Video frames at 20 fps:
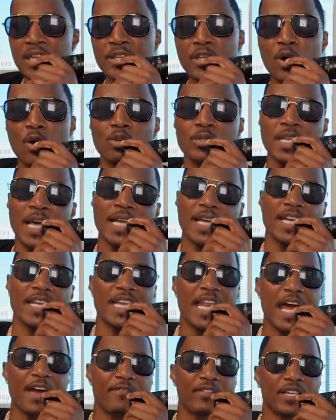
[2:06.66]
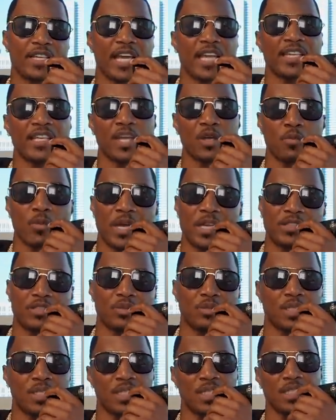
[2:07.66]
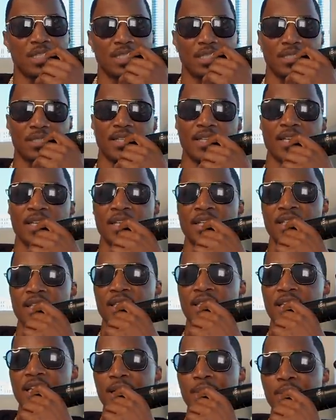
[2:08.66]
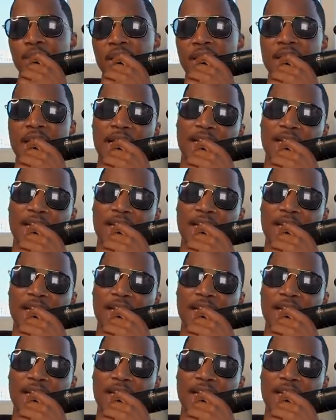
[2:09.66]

knows how to navigate their way through the hood. You know what I mean?